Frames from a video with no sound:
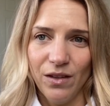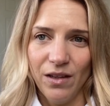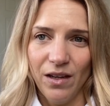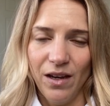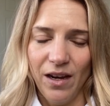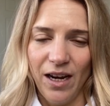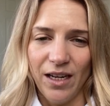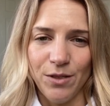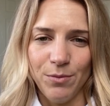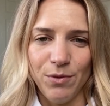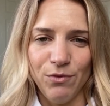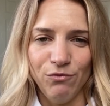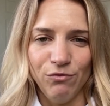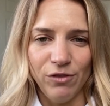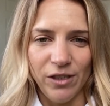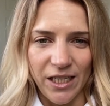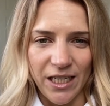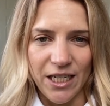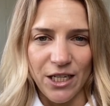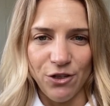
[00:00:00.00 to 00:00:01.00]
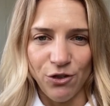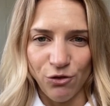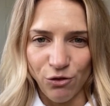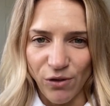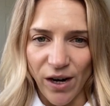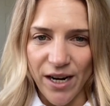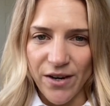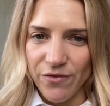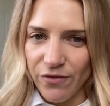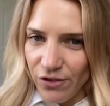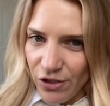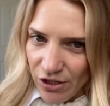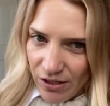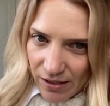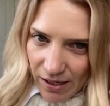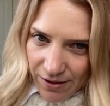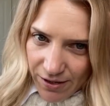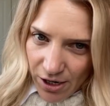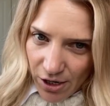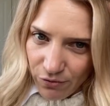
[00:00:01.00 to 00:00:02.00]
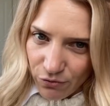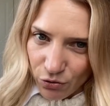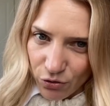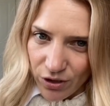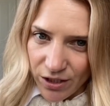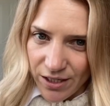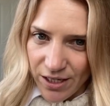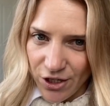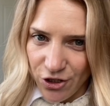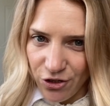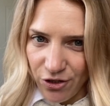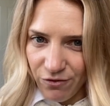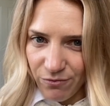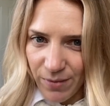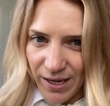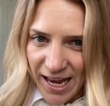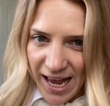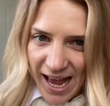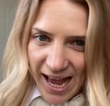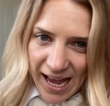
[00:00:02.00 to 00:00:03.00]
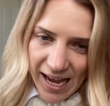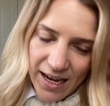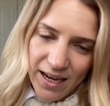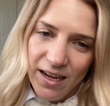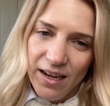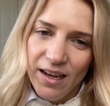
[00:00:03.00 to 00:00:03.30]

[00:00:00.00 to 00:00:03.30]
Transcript: Has been really great for just like the overall condition of my hair.